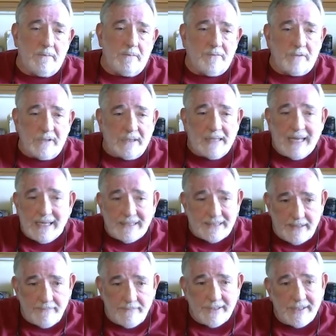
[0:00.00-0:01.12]
for the last
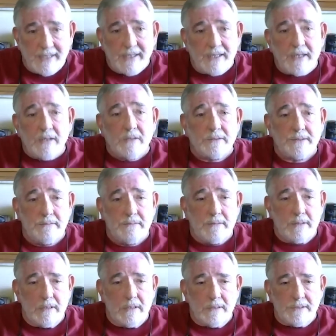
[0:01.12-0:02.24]
17 years.
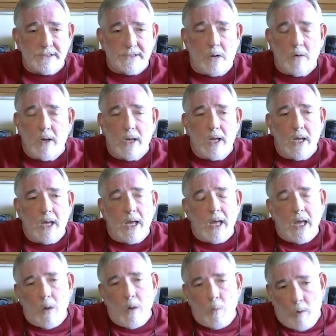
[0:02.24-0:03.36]
So
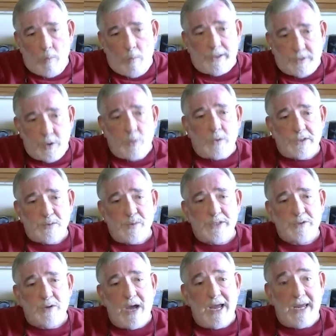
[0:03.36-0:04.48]
what we do is we
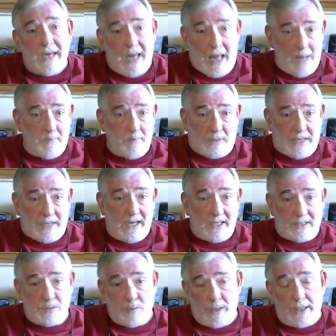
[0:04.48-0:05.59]
try and update
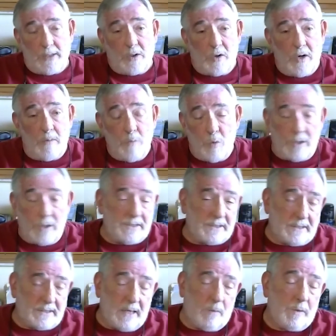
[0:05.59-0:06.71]
as we learn more,
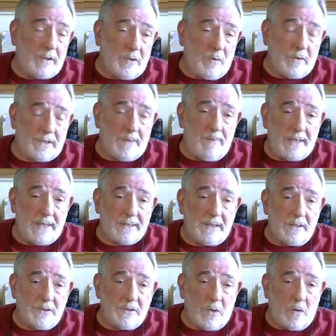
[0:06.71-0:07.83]
just like we do with the pest
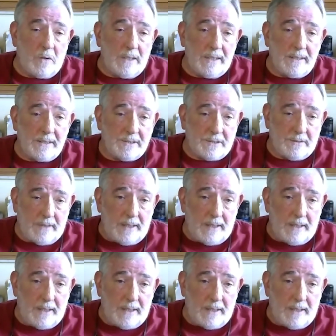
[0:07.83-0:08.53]
control industry.